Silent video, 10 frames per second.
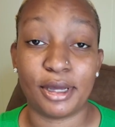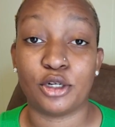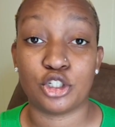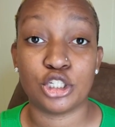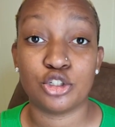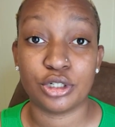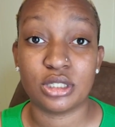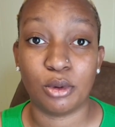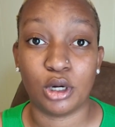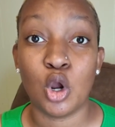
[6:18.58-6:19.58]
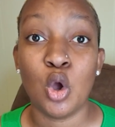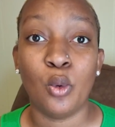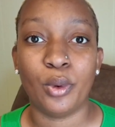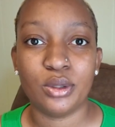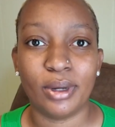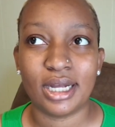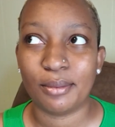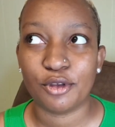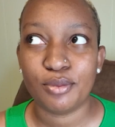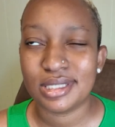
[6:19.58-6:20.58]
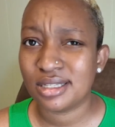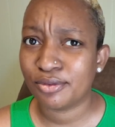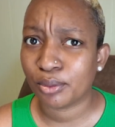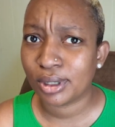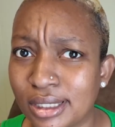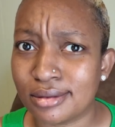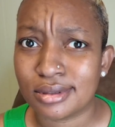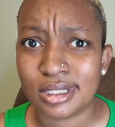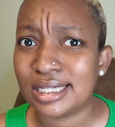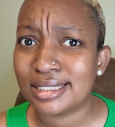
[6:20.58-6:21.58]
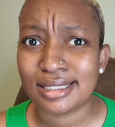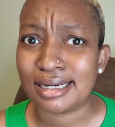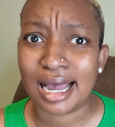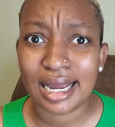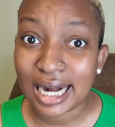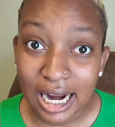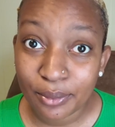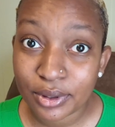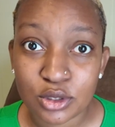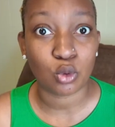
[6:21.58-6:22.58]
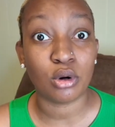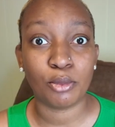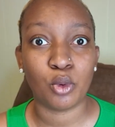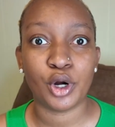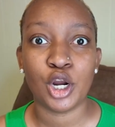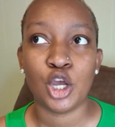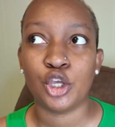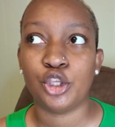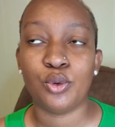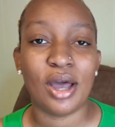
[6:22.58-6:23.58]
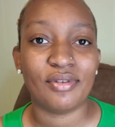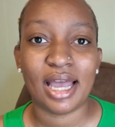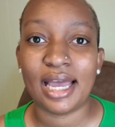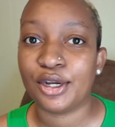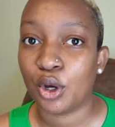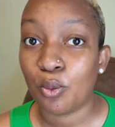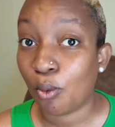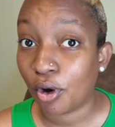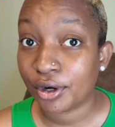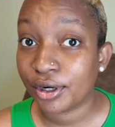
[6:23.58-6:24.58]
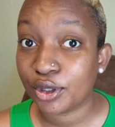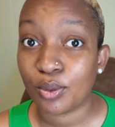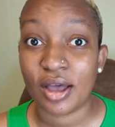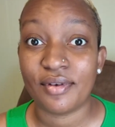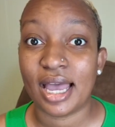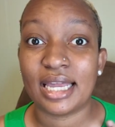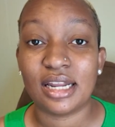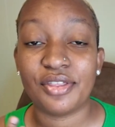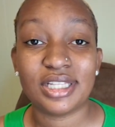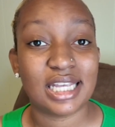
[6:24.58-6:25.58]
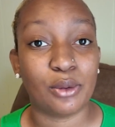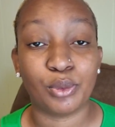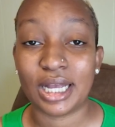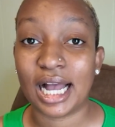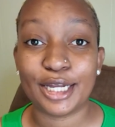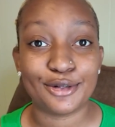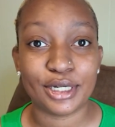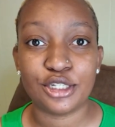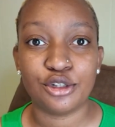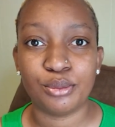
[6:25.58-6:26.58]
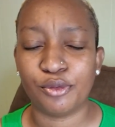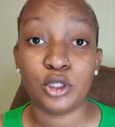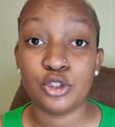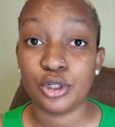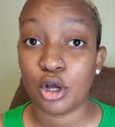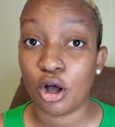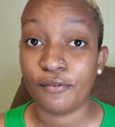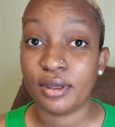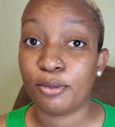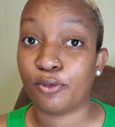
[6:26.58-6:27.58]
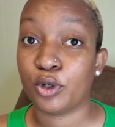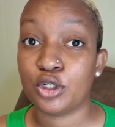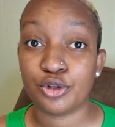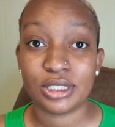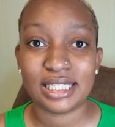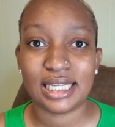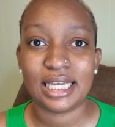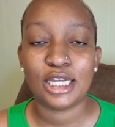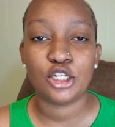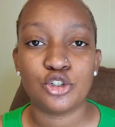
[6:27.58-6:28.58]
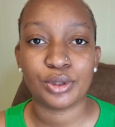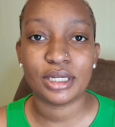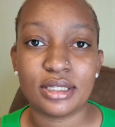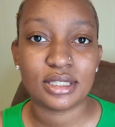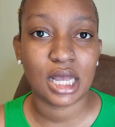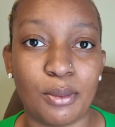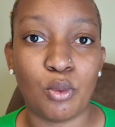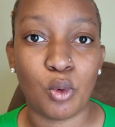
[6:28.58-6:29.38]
matter. Just drink some water. When you wake up, you've been asleep for what, six to nine hours or more? you haven't had no water, you haven't had nothing to rehydrate you. Before you drink coffee, before you drink tea, drink some